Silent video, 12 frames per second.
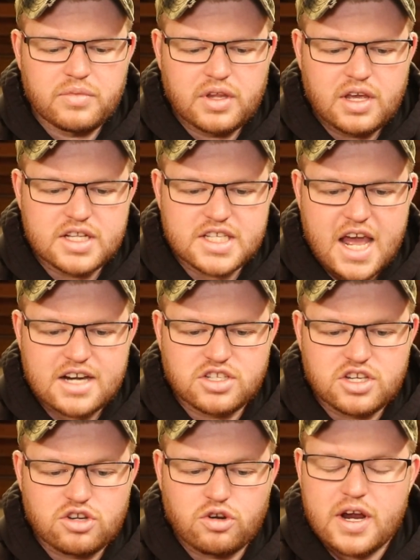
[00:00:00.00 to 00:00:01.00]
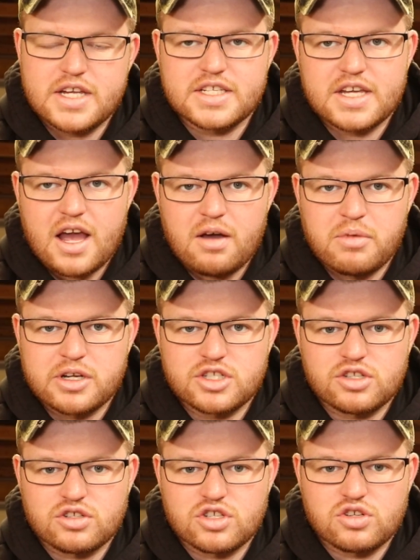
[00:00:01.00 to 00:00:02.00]
It's actually crazy how
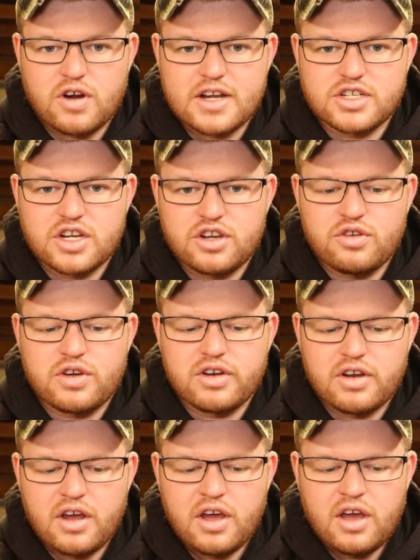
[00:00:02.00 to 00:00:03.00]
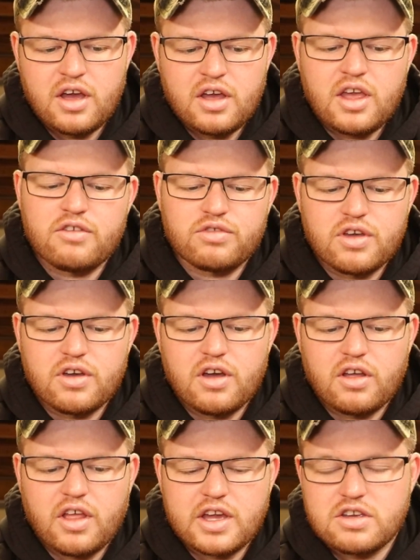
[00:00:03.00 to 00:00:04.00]
much they'll stretch, and you can, if
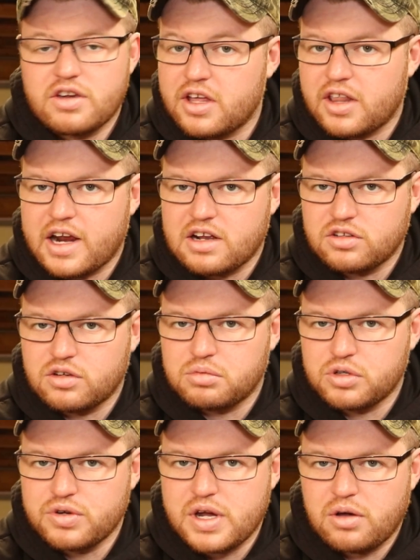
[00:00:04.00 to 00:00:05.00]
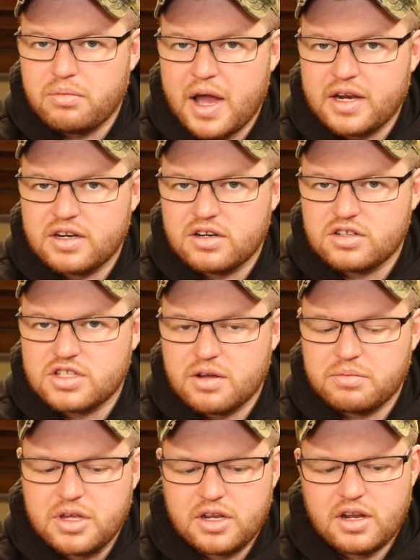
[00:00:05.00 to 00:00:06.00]
you get like a little bluegill biting it or
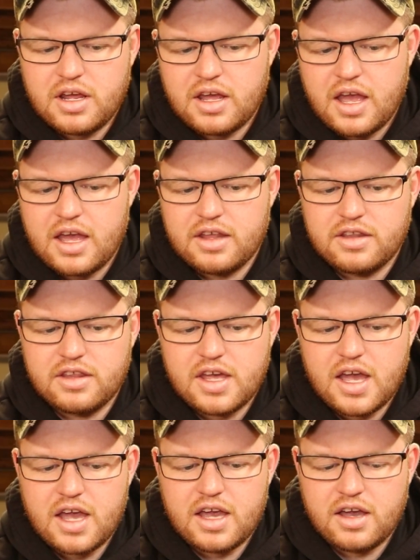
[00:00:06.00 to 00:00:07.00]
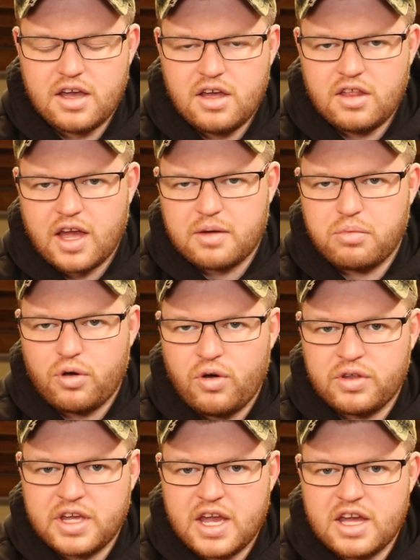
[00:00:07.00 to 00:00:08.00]
something, and they like pull
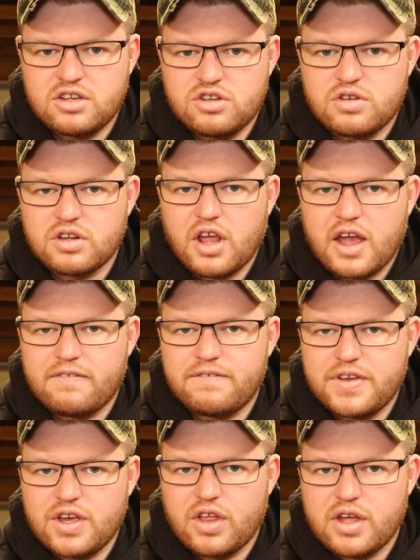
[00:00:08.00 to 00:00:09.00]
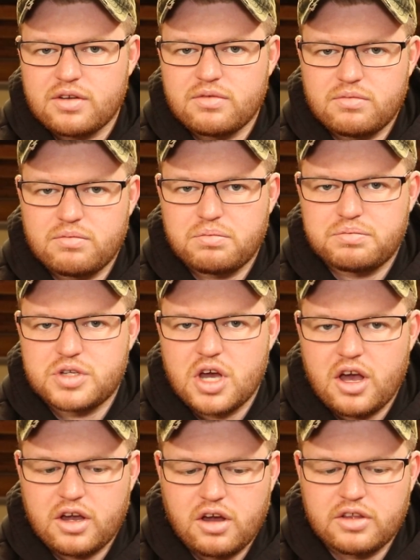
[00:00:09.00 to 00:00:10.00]
on the end, you can like feel it
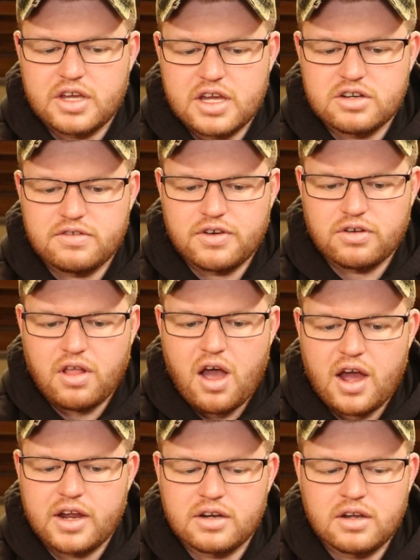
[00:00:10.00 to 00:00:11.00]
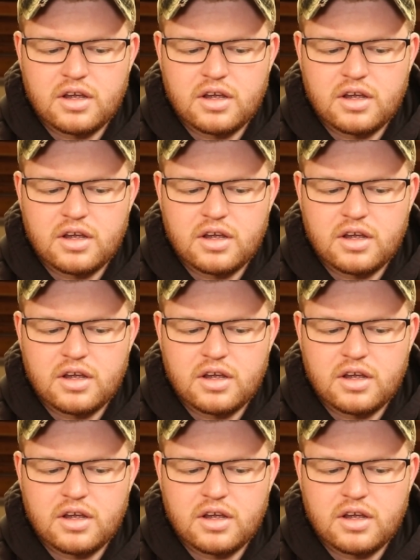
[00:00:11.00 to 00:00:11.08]
tug on the end of your line.